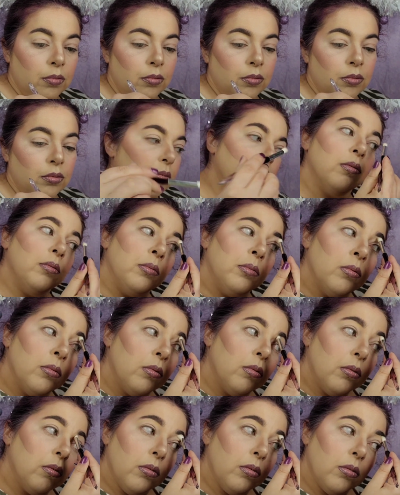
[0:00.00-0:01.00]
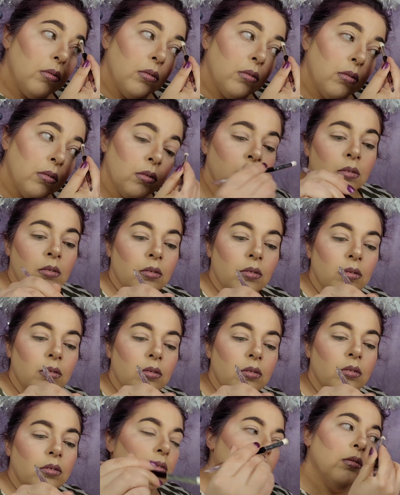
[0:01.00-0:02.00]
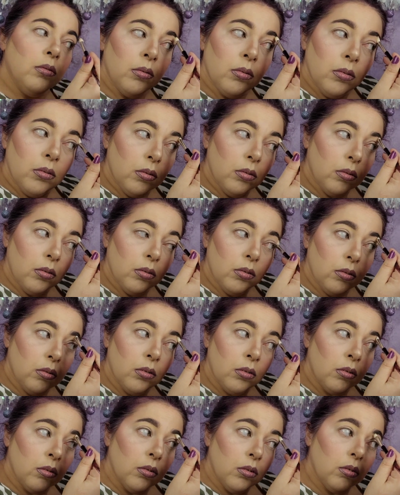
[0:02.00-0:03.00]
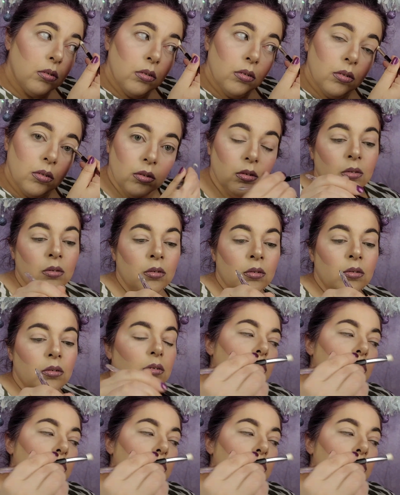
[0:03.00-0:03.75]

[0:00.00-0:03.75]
(silence)